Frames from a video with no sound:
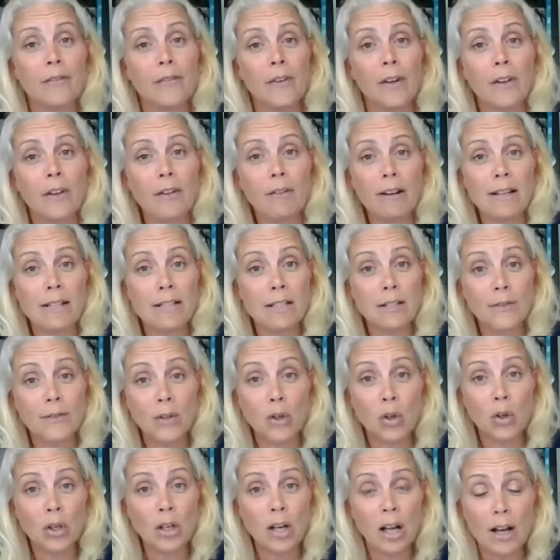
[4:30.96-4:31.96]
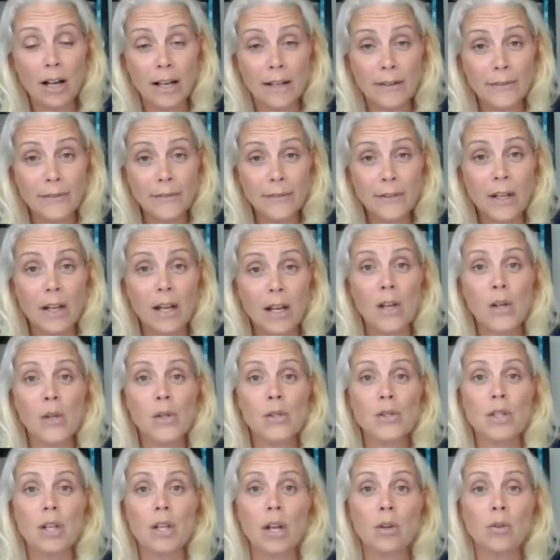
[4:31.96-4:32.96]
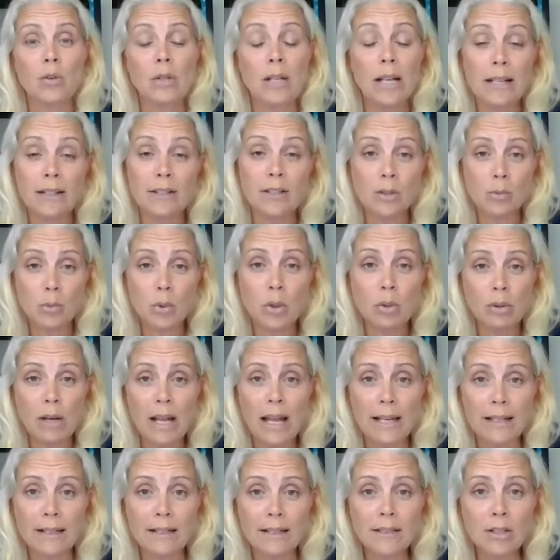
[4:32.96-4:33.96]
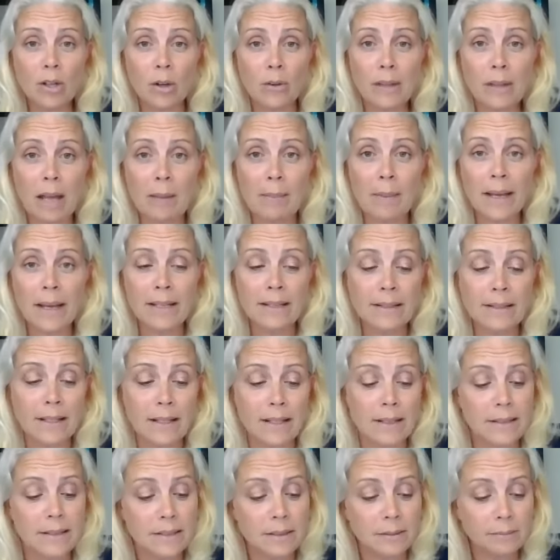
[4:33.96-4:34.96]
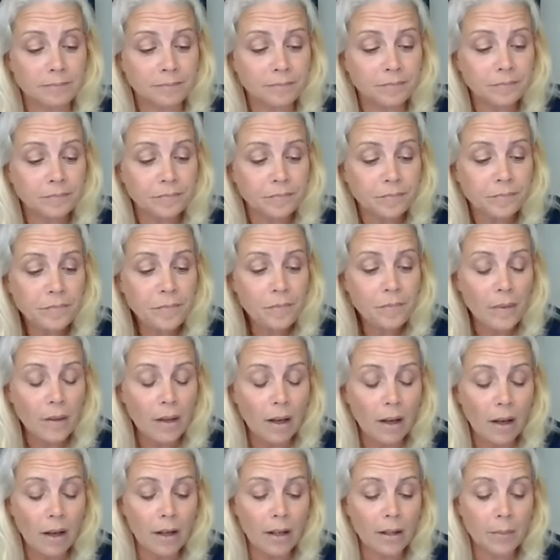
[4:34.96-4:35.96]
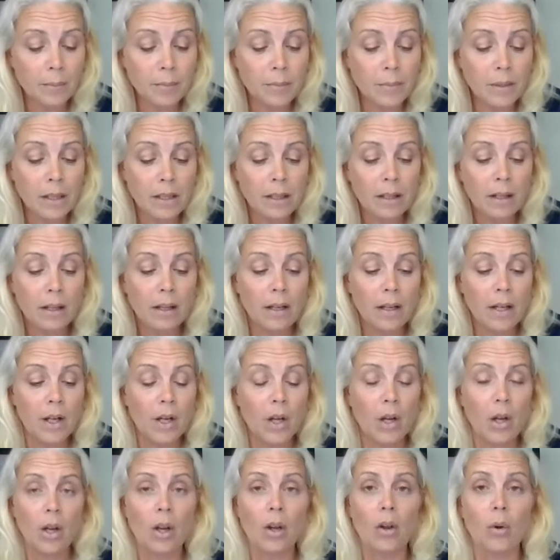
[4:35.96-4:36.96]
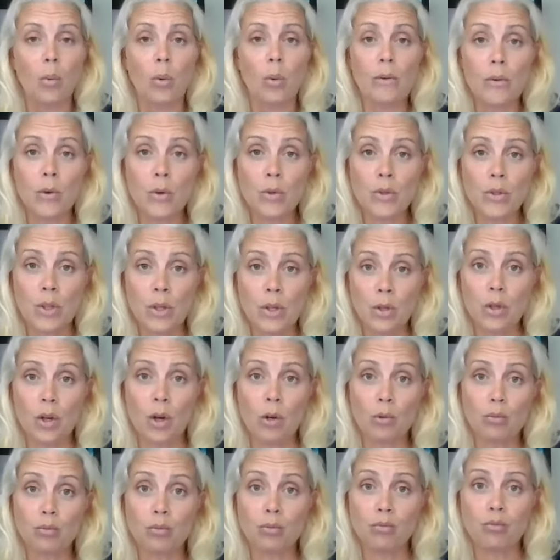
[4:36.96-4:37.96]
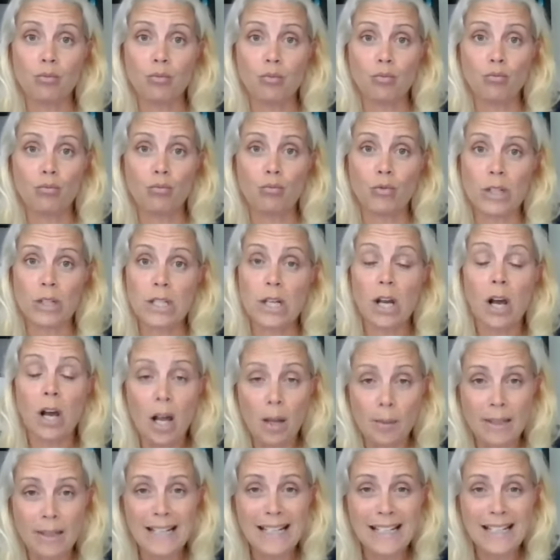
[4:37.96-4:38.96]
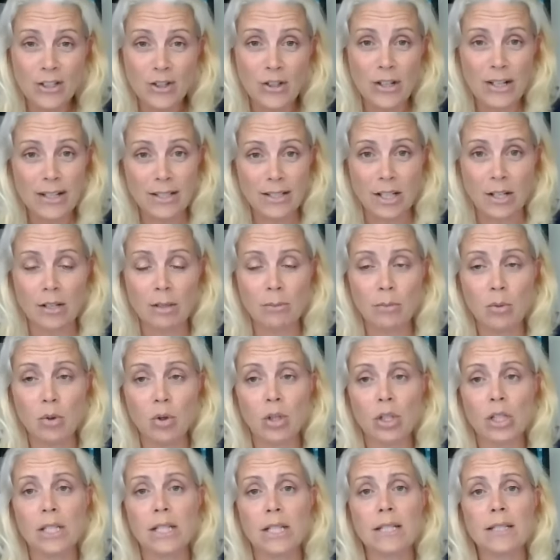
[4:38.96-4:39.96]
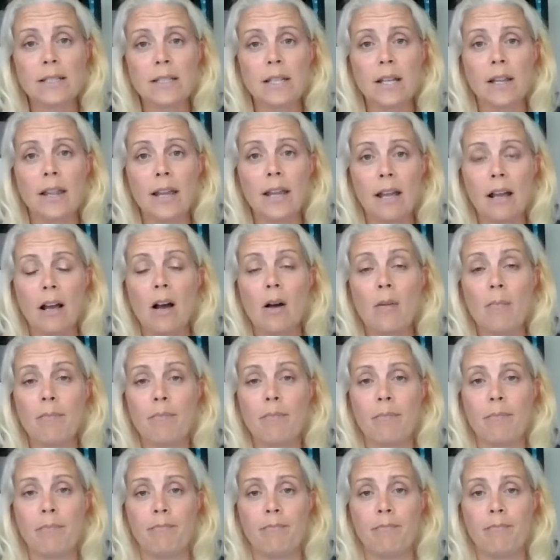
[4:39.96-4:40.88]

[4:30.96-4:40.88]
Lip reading: for the rest of your life. So lenders will lend on that basis. We've also got retirement interest only mortgages, so they are